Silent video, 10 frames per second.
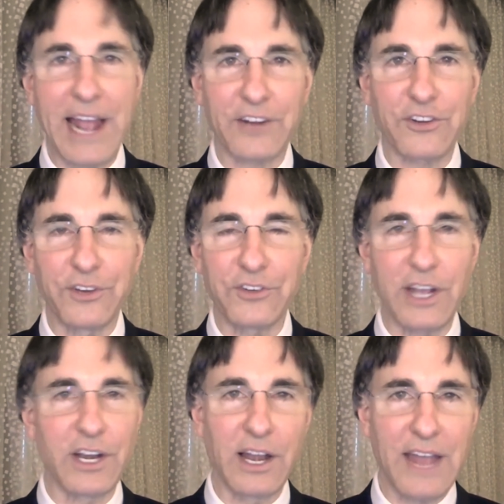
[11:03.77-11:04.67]
actions
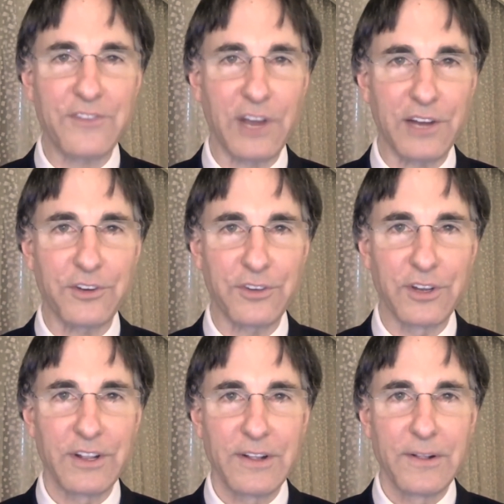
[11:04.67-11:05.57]
and our life changes.
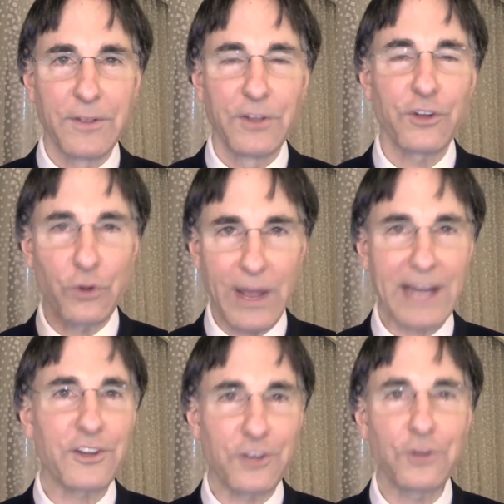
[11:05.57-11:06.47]
So
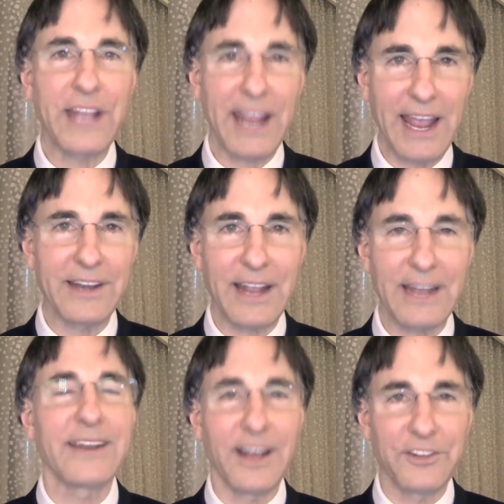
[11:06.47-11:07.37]
gratitude can
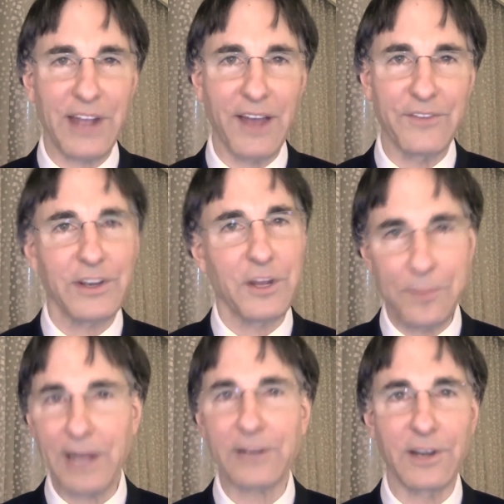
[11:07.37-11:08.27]
and does have an
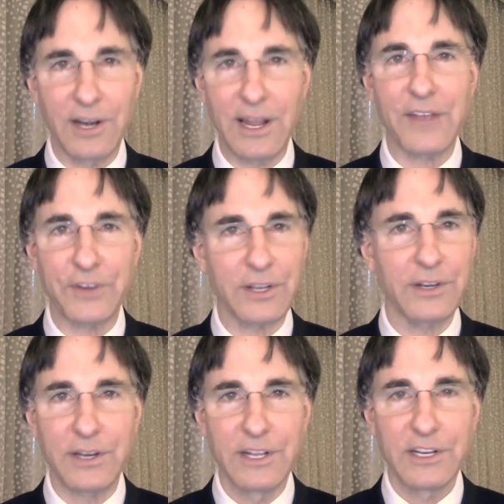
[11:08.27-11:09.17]
impact on our life. It
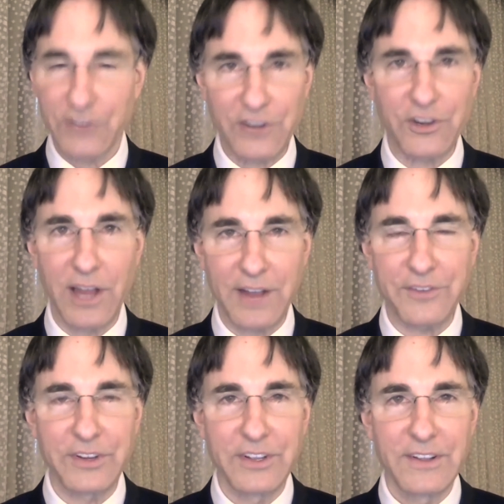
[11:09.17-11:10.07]
can change our
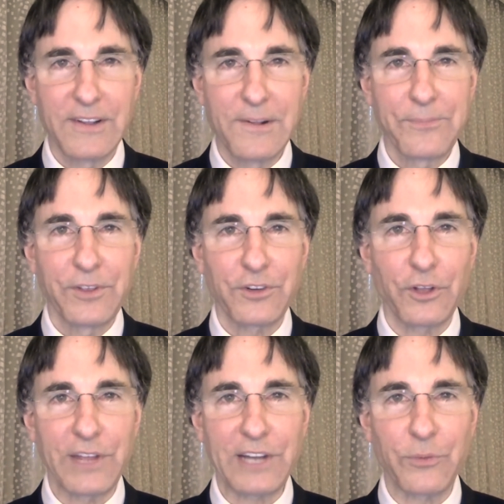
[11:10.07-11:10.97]
life.
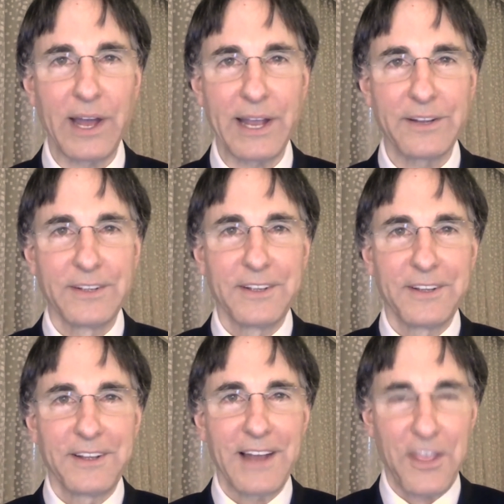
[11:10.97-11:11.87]
So that's why
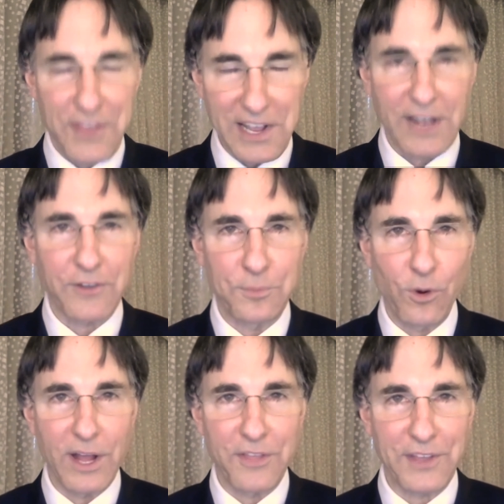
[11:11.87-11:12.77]
I think I was
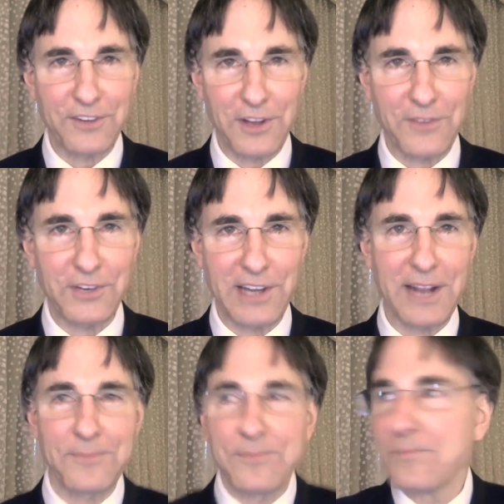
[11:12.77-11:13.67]
born on Thanksgiving Day,